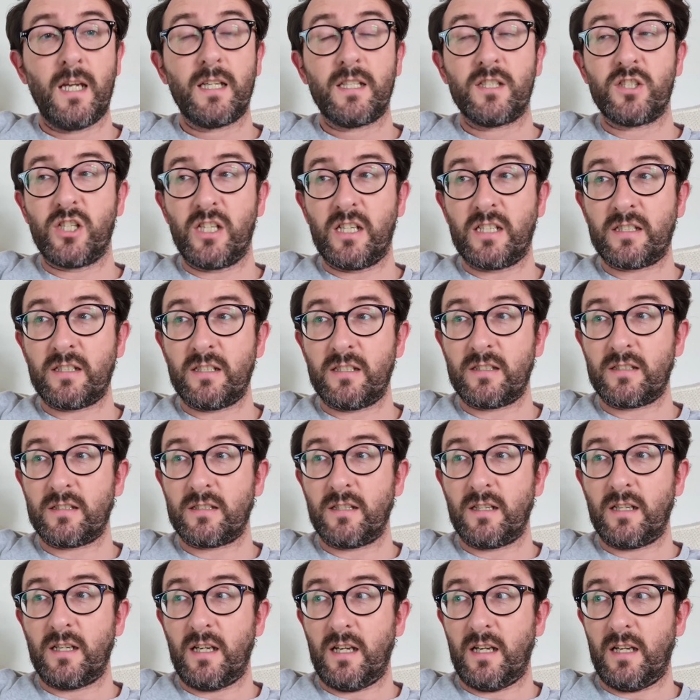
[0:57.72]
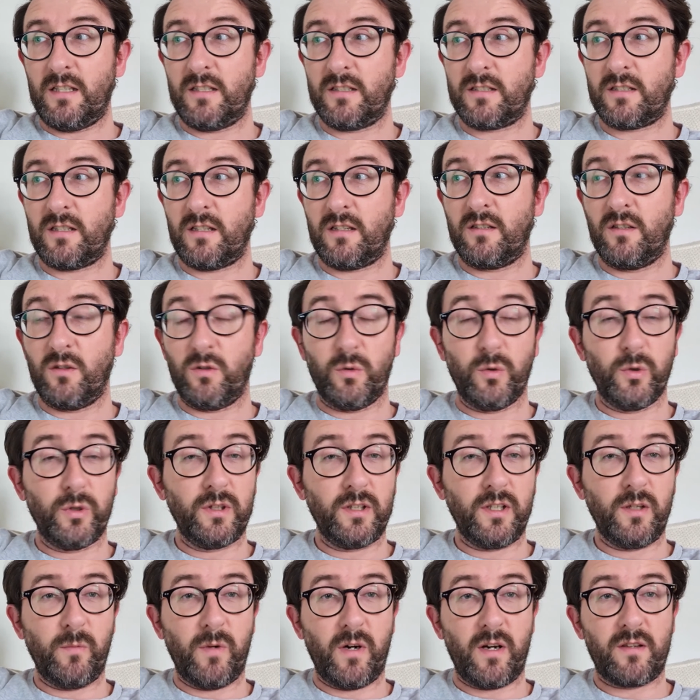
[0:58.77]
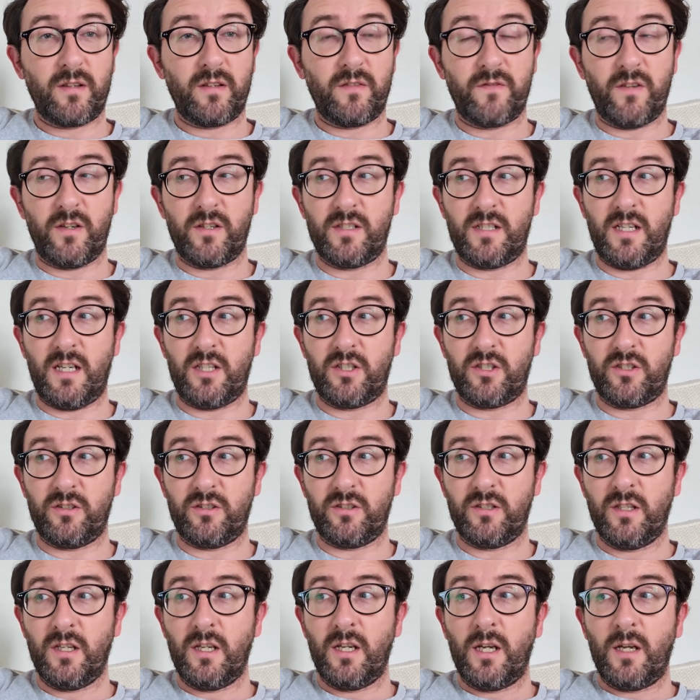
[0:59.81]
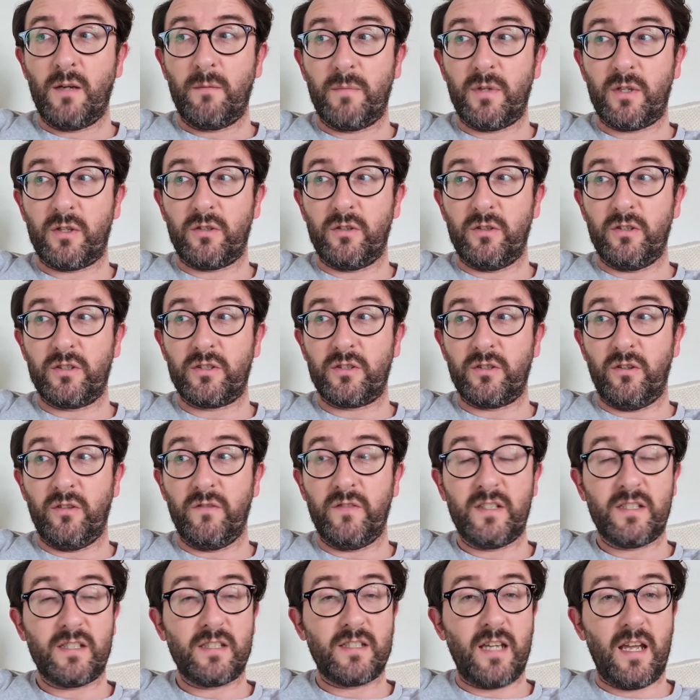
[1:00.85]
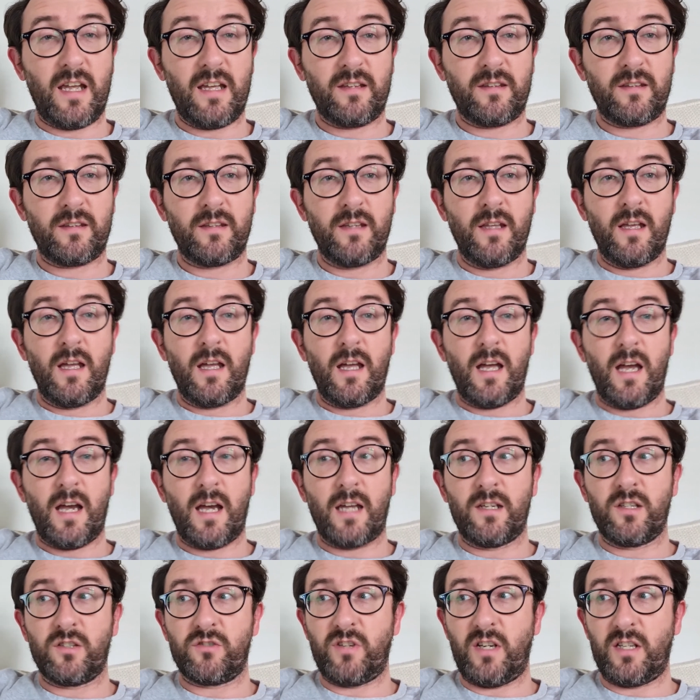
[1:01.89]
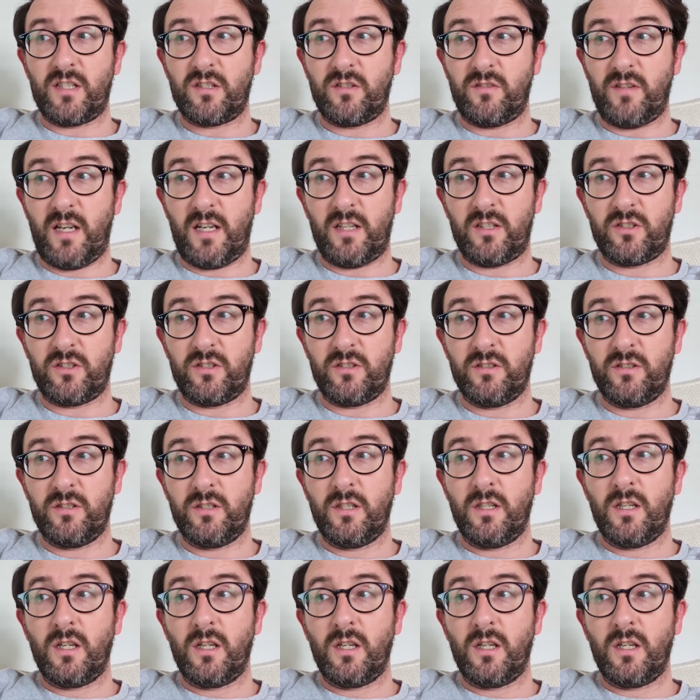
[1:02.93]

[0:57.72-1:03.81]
Jesus is the only worthy foundation. Because of His death and His resurrection,